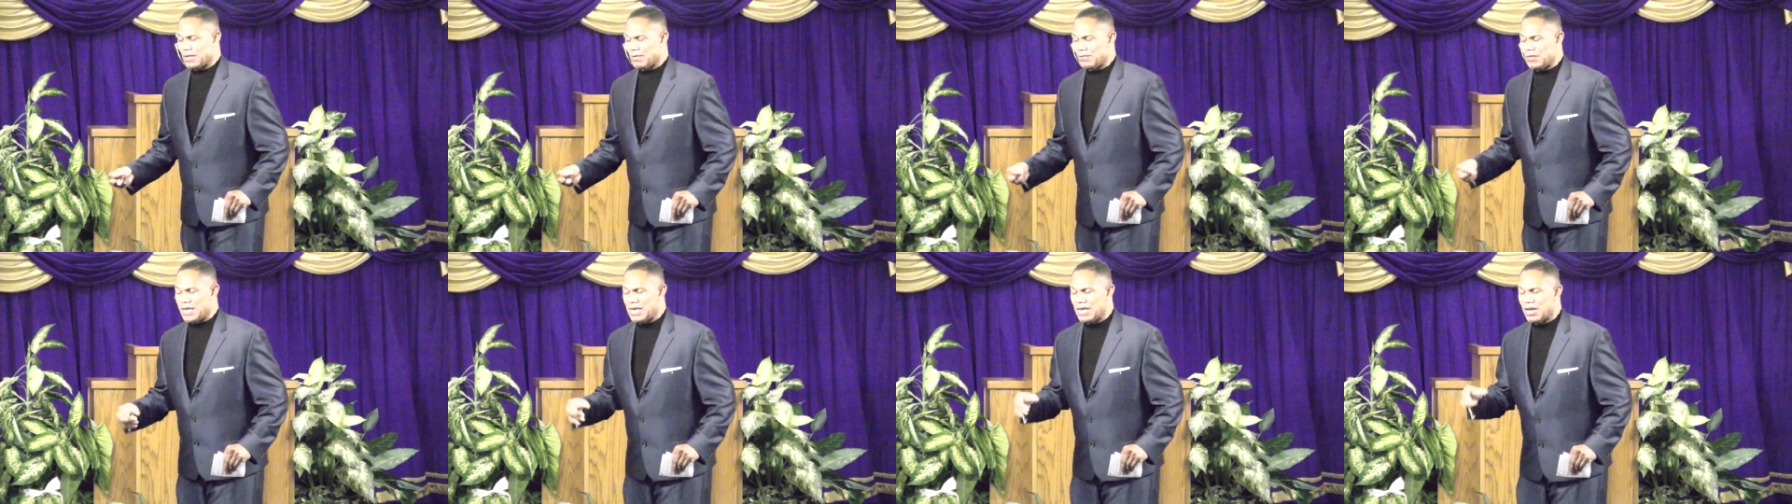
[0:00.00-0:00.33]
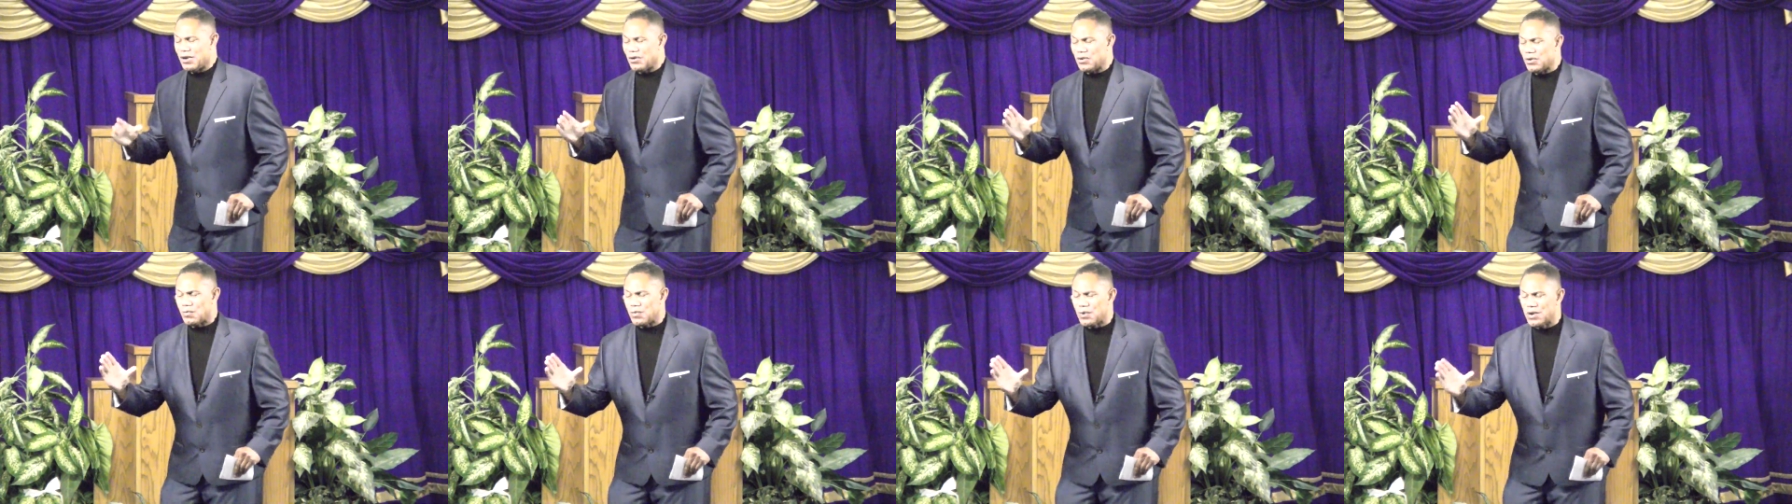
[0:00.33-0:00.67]
And we
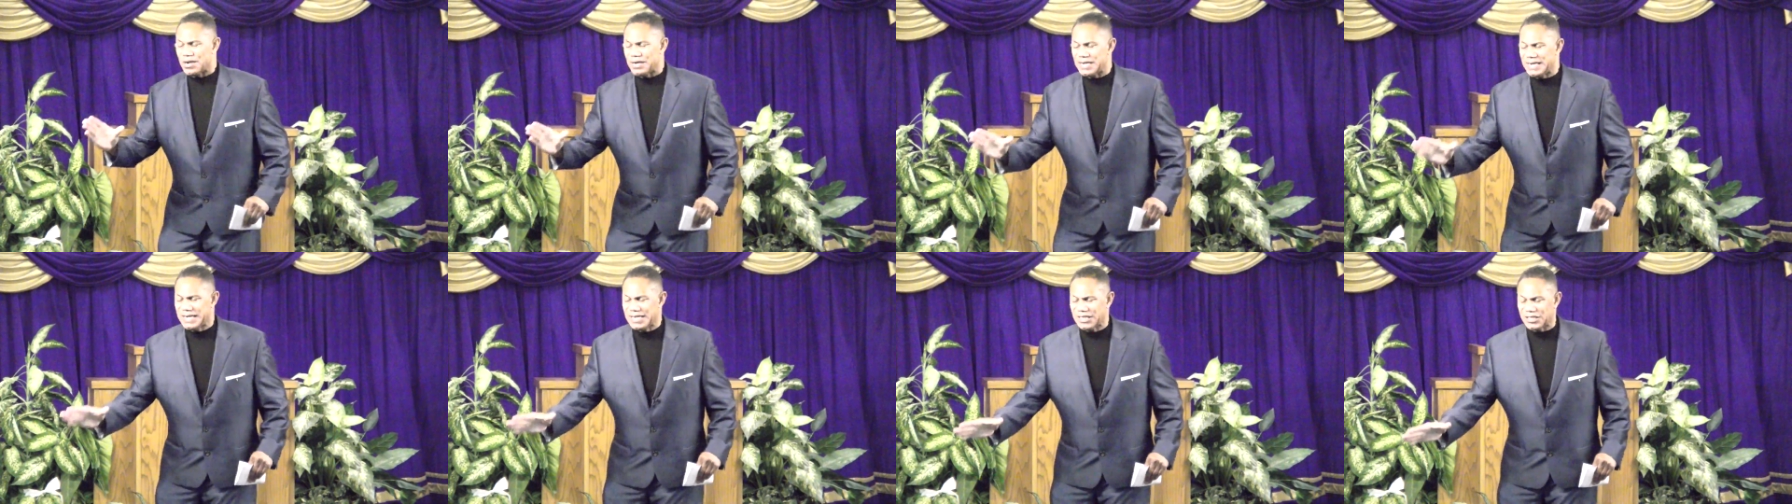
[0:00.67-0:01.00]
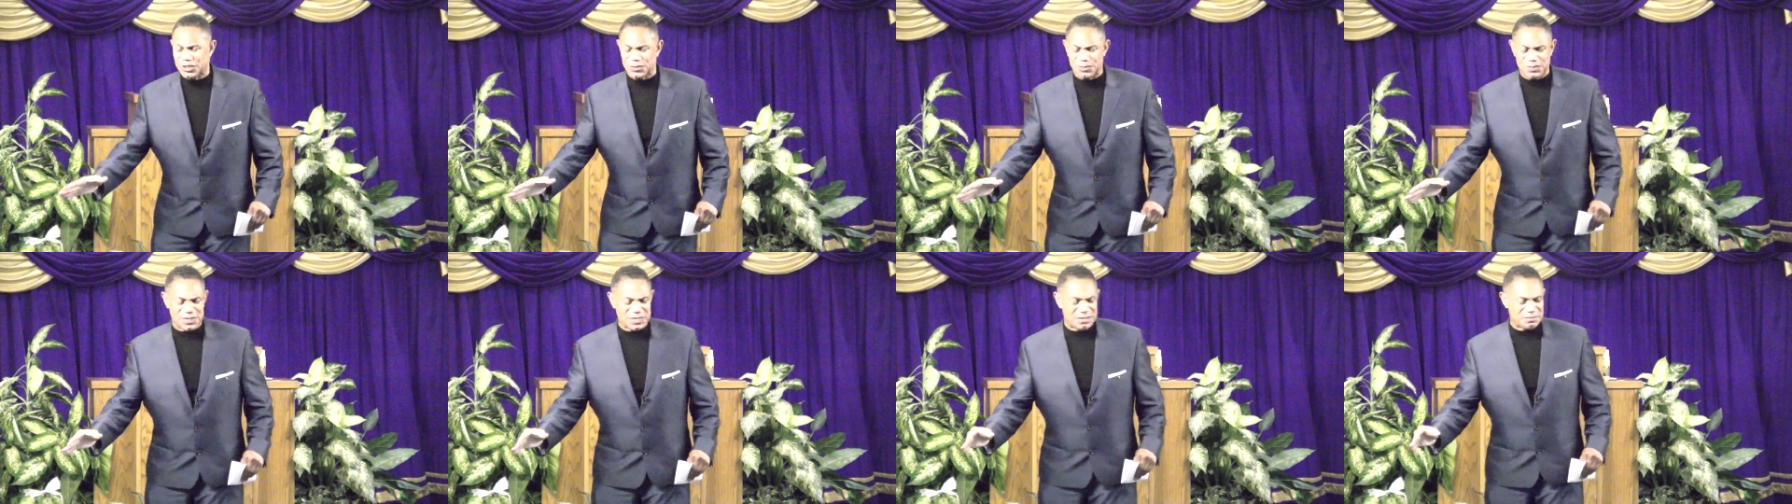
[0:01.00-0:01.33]
know the word
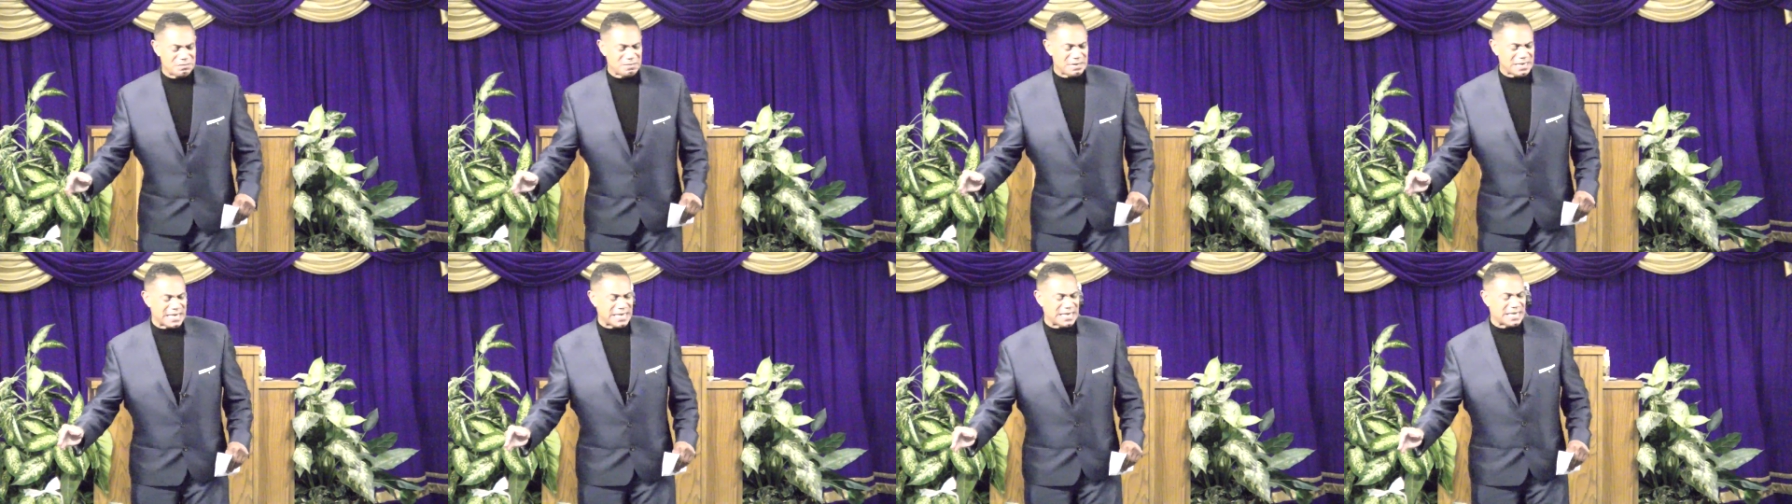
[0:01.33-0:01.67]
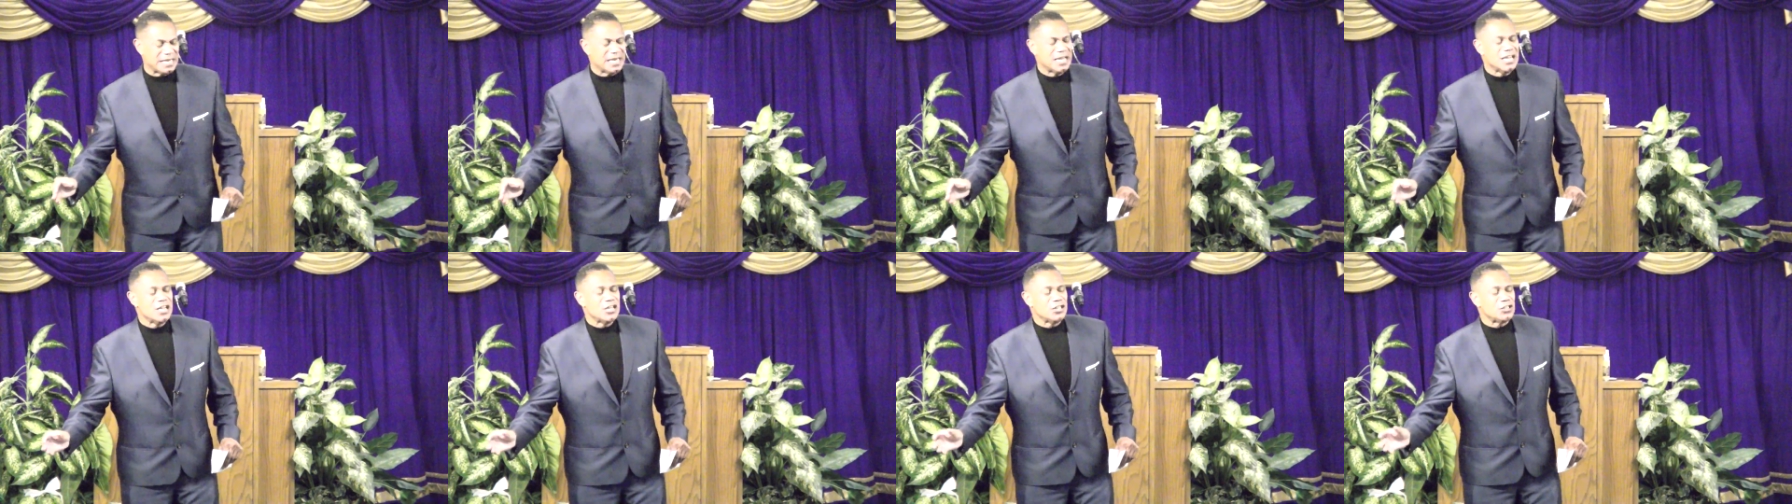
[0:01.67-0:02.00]
discipline
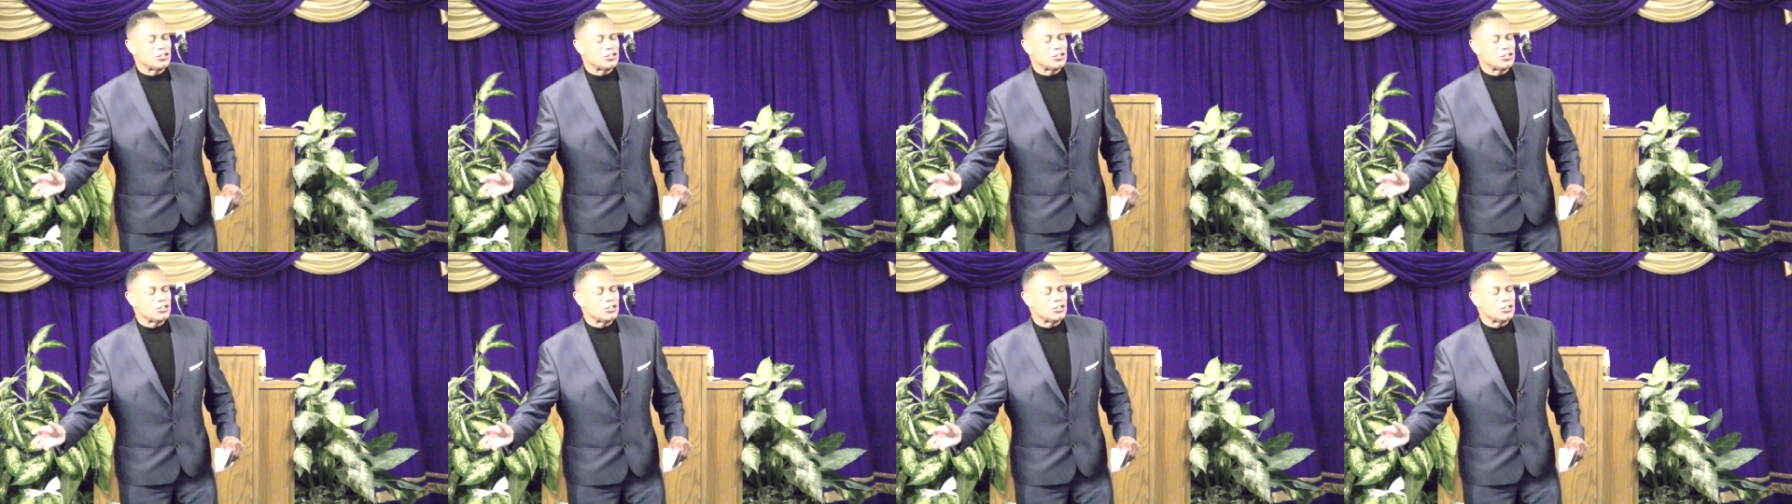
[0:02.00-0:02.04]
means